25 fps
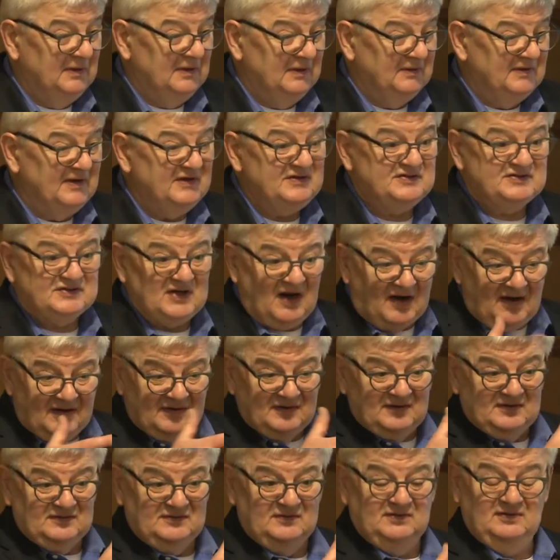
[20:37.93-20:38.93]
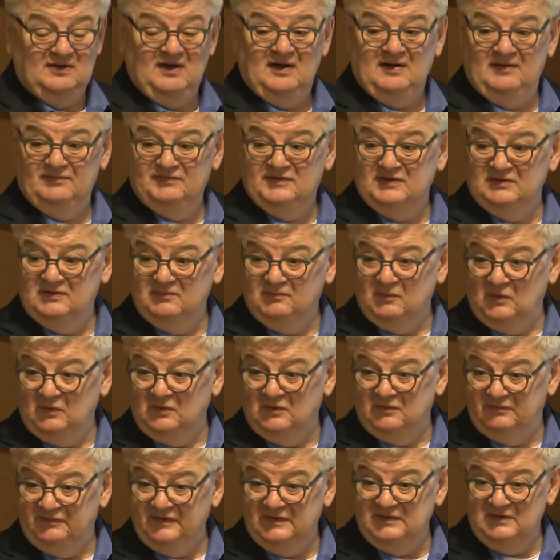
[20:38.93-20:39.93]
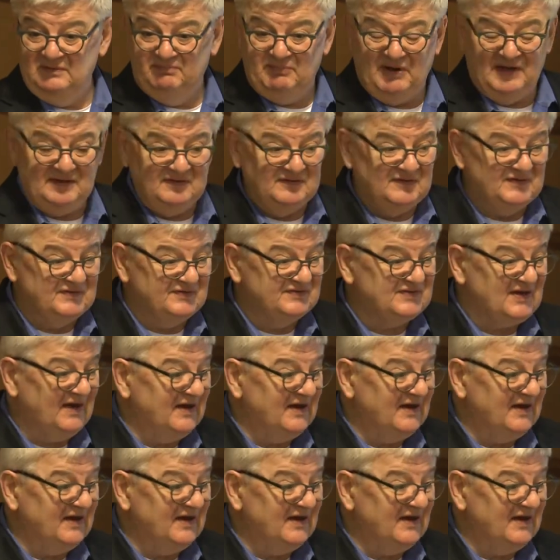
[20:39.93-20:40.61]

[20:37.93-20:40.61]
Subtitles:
They started after the War of Independence